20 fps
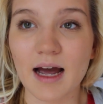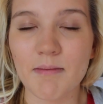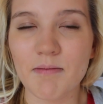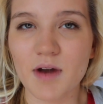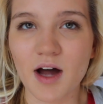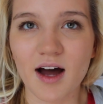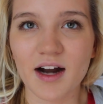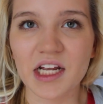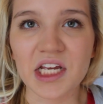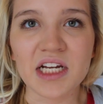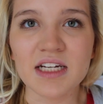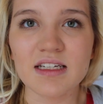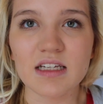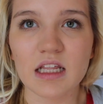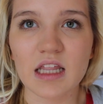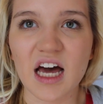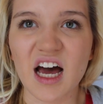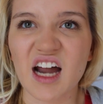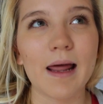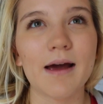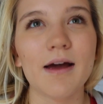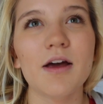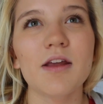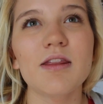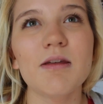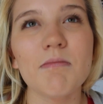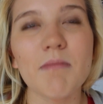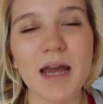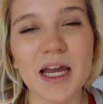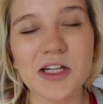I'm not into that.
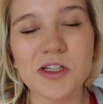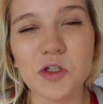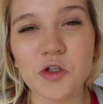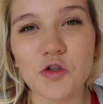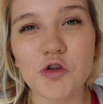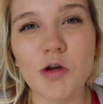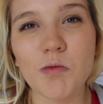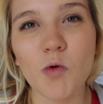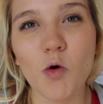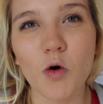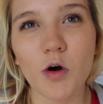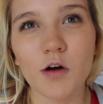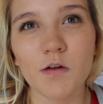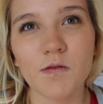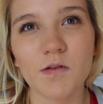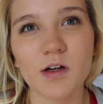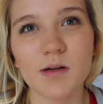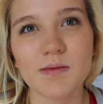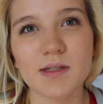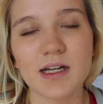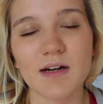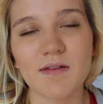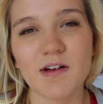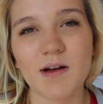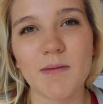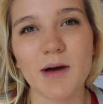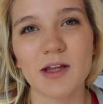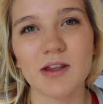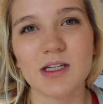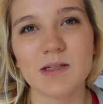The mainstream horror films that have
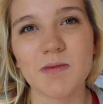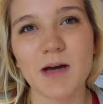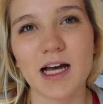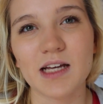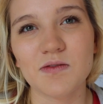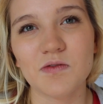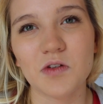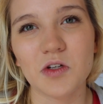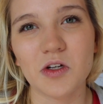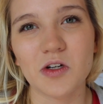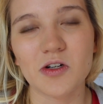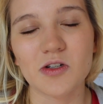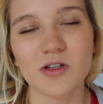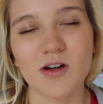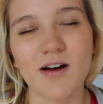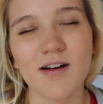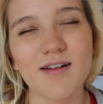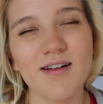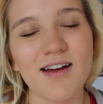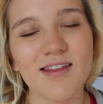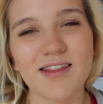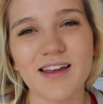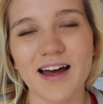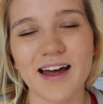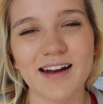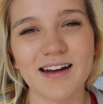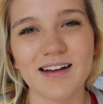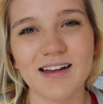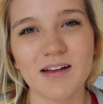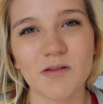come out these past few years are not
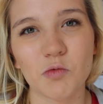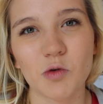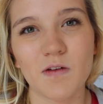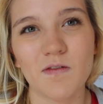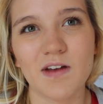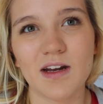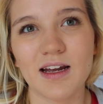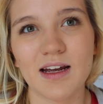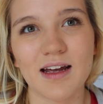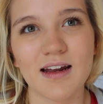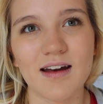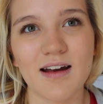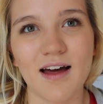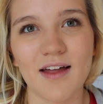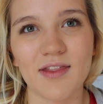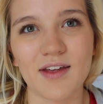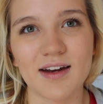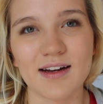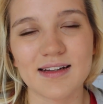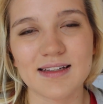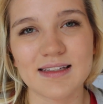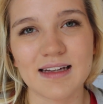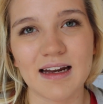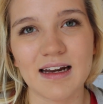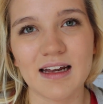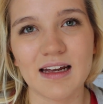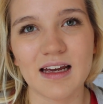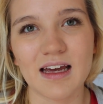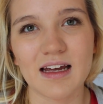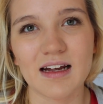that riveting and not that
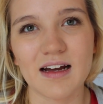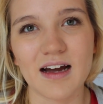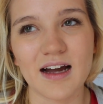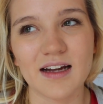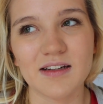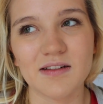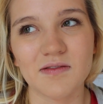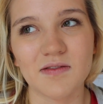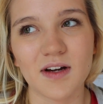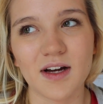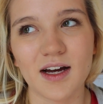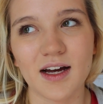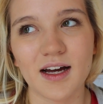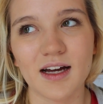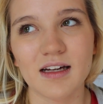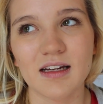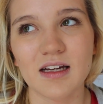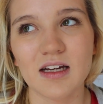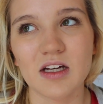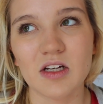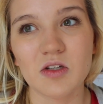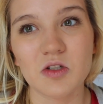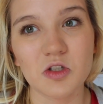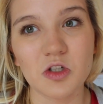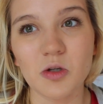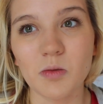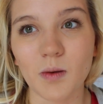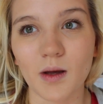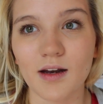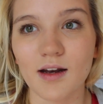exciting and kind of
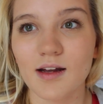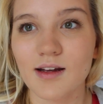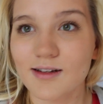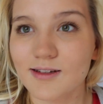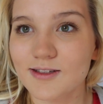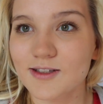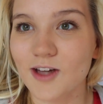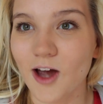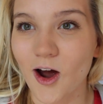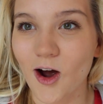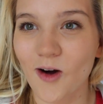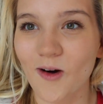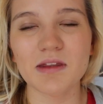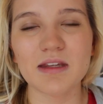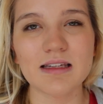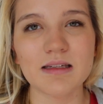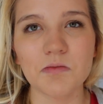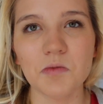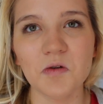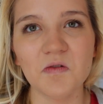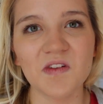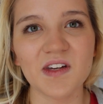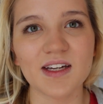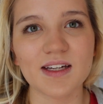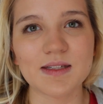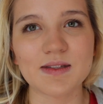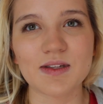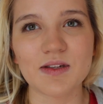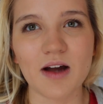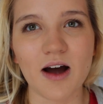stupid. So this movie
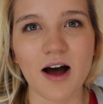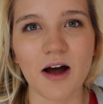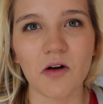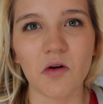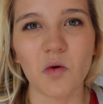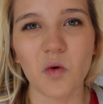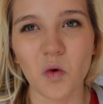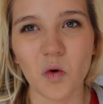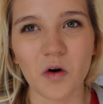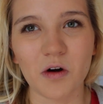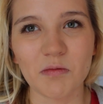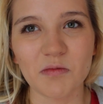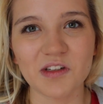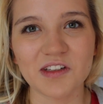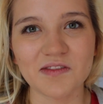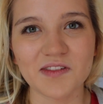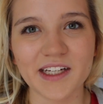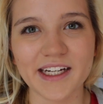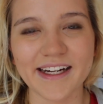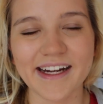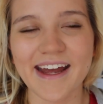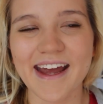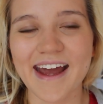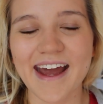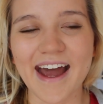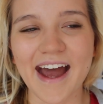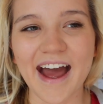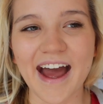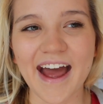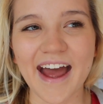is not a horror movie.
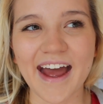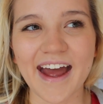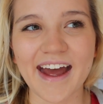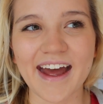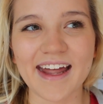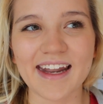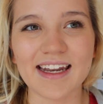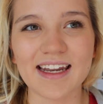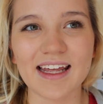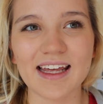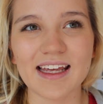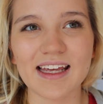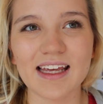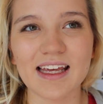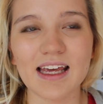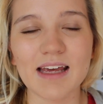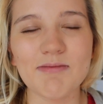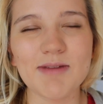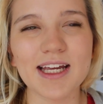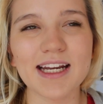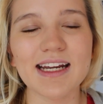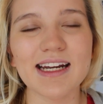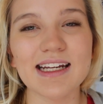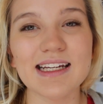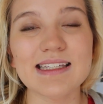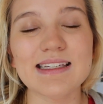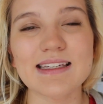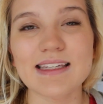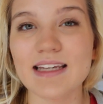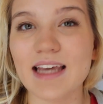And I mean, it
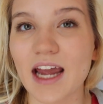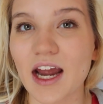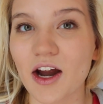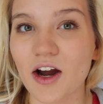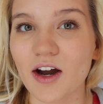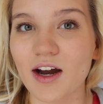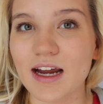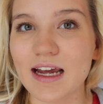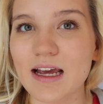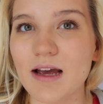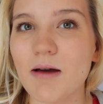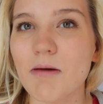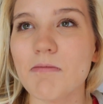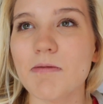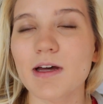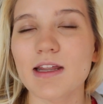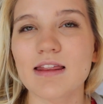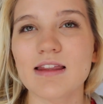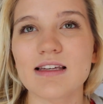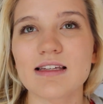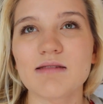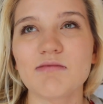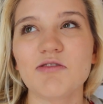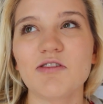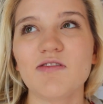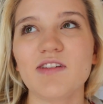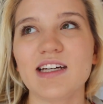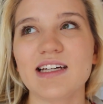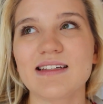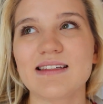is scary, but this
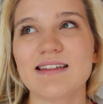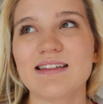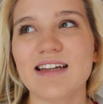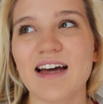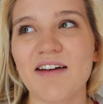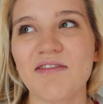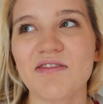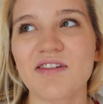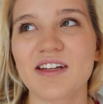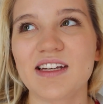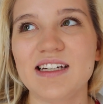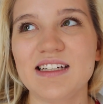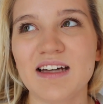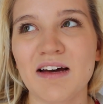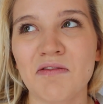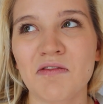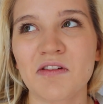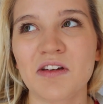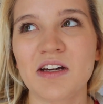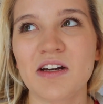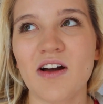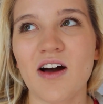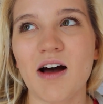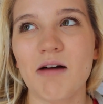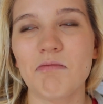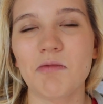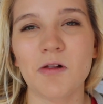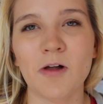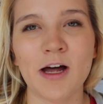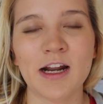movie is definitely
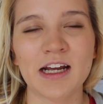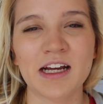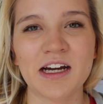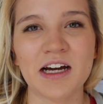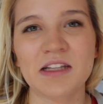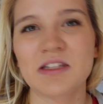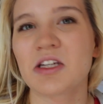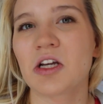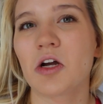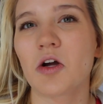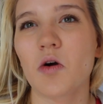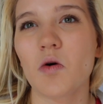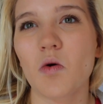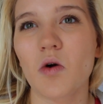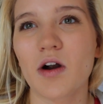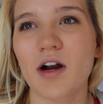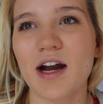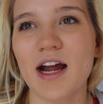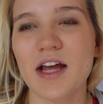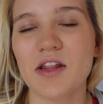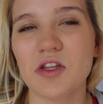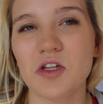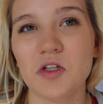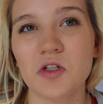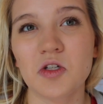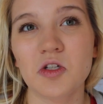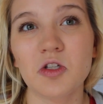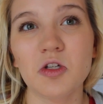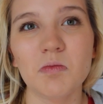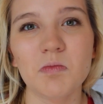not blood and guts and gore and
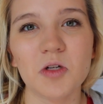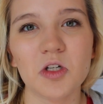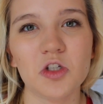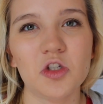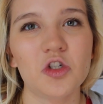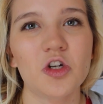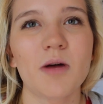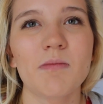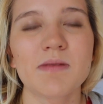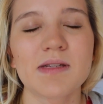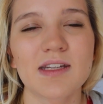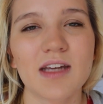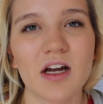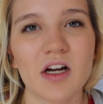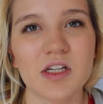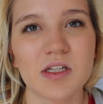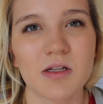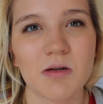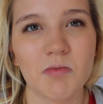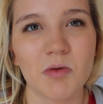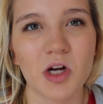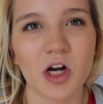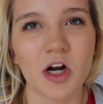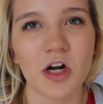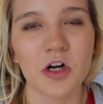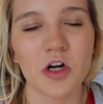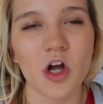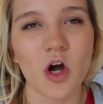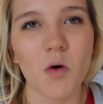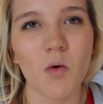these stupid jump scares that appear
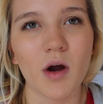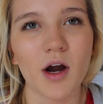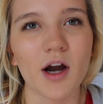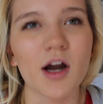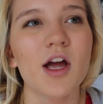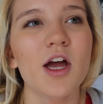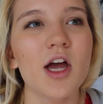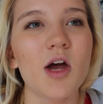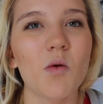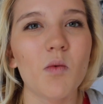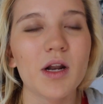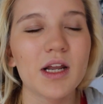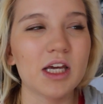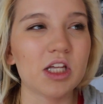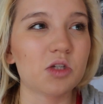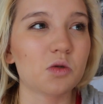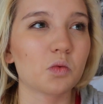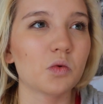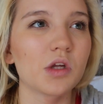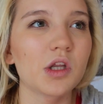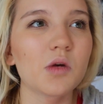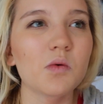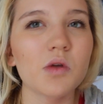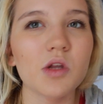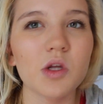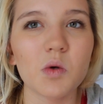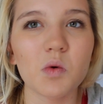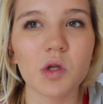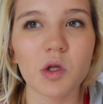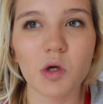out of nowhere when it gets
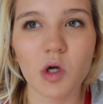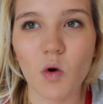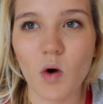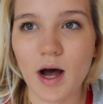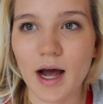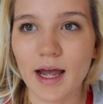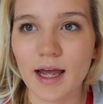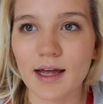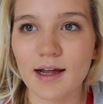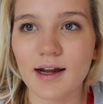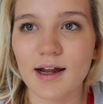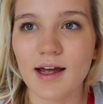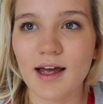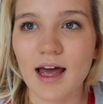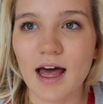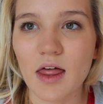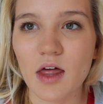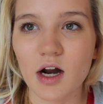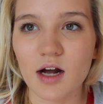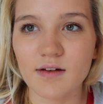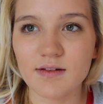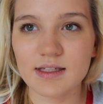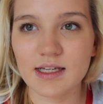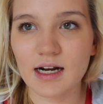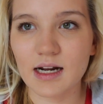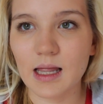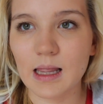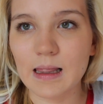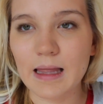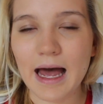really quiet. And then all of a
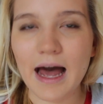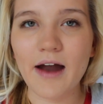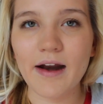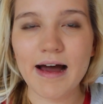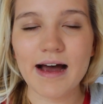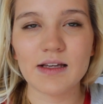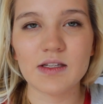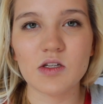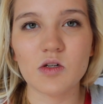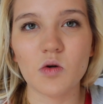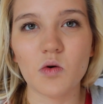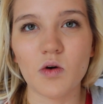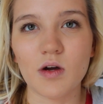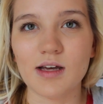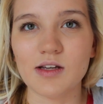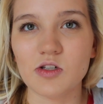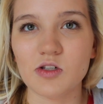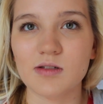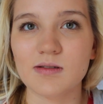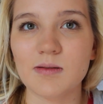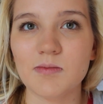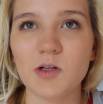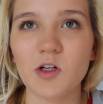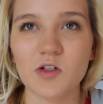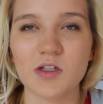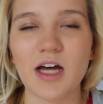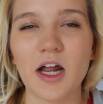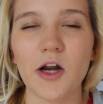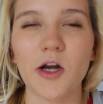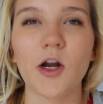sudden a loud ass noise just
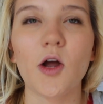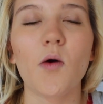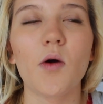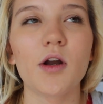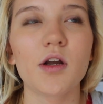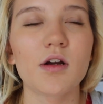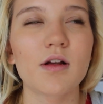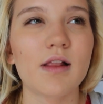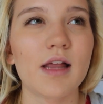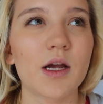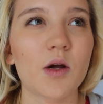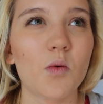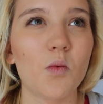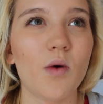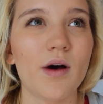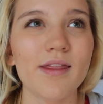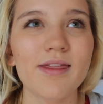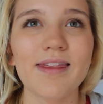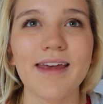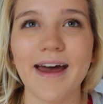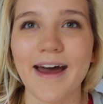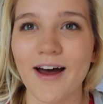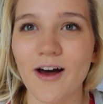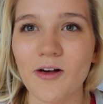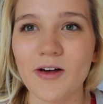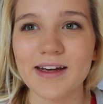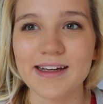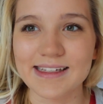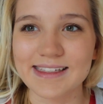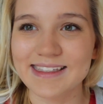appears out of nowhere and you're like, what the
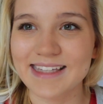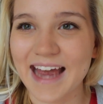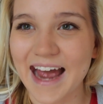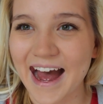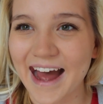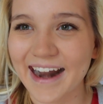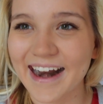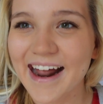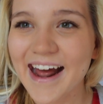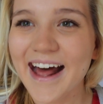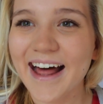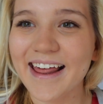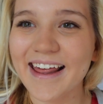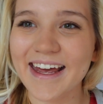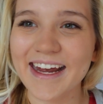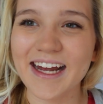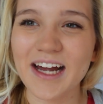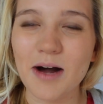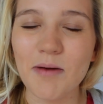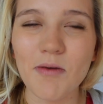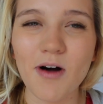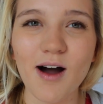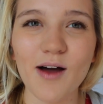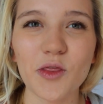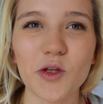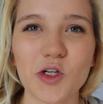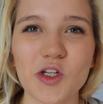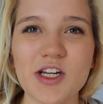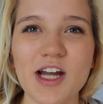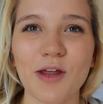hell is that? Like, come
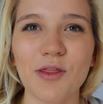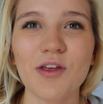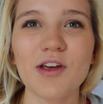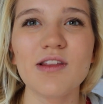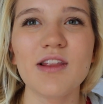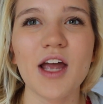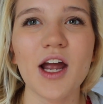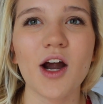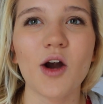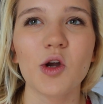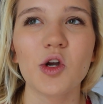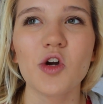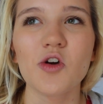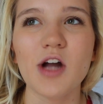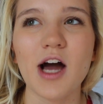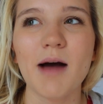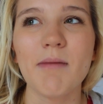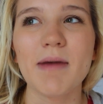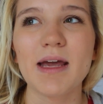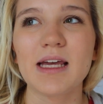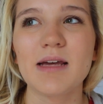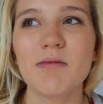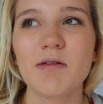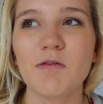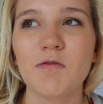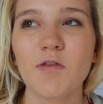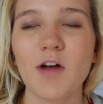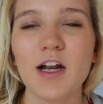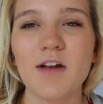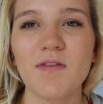on, there's nothing there. You're not making me
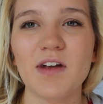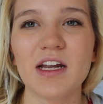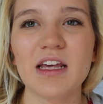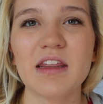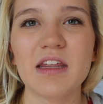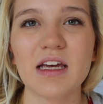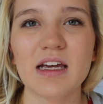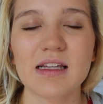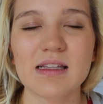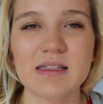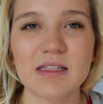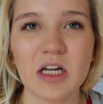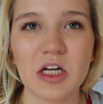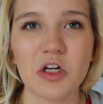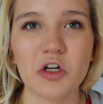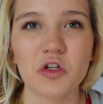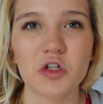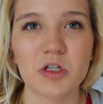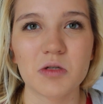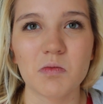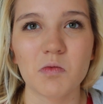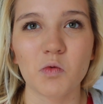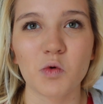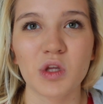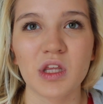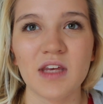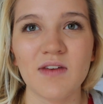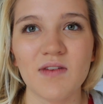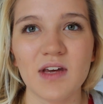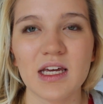afraid of anything. Instead, you're just
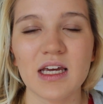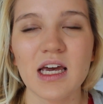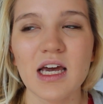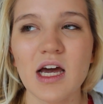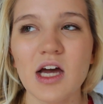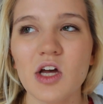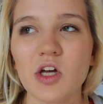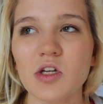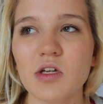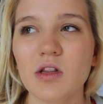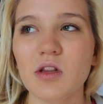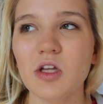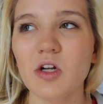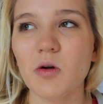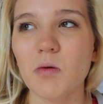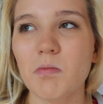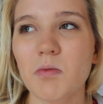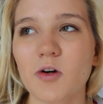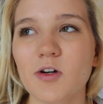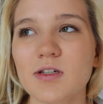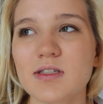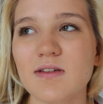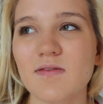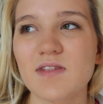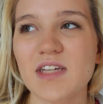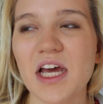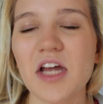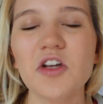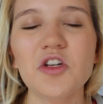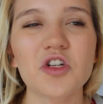relieving little bursts
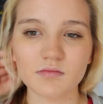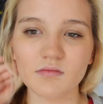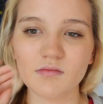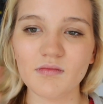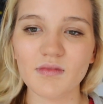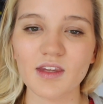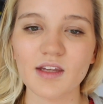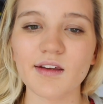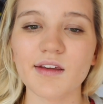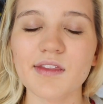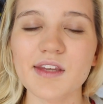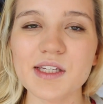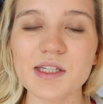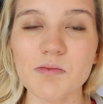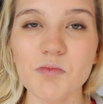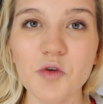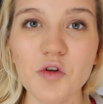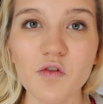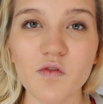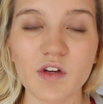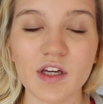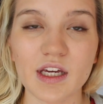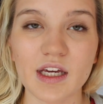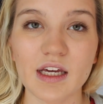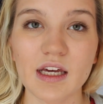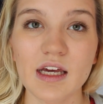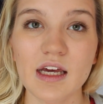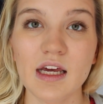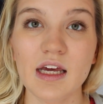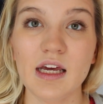of tension. This
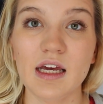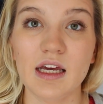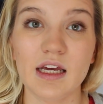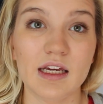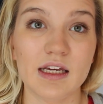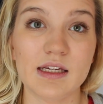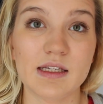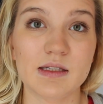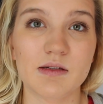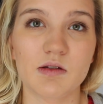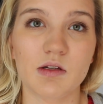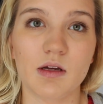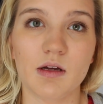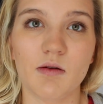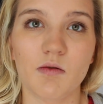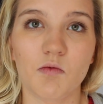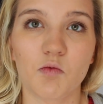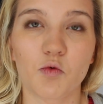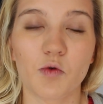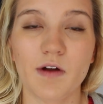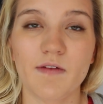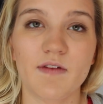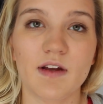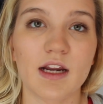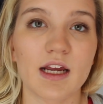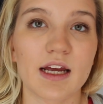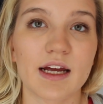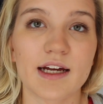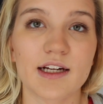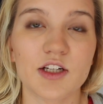movie is
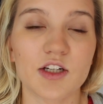riveting.